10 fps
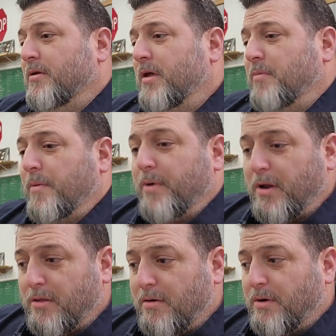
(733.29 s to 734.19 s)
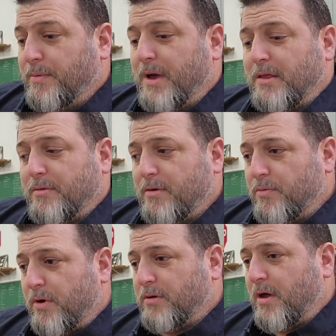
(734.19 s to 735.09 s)
And my buddy Louie, we got some good
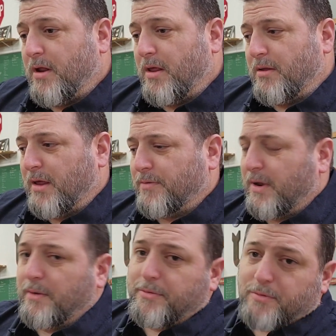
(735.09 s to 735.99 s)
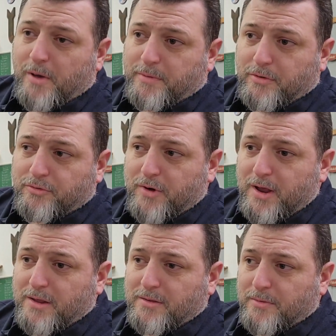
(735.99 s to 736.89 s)
work done it. That's when I ended up swapping
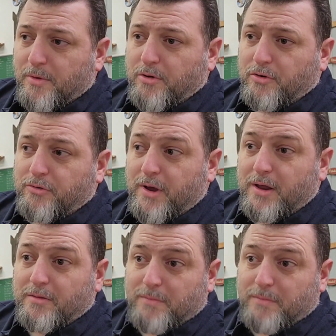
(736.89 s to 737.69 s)
the motor and trans.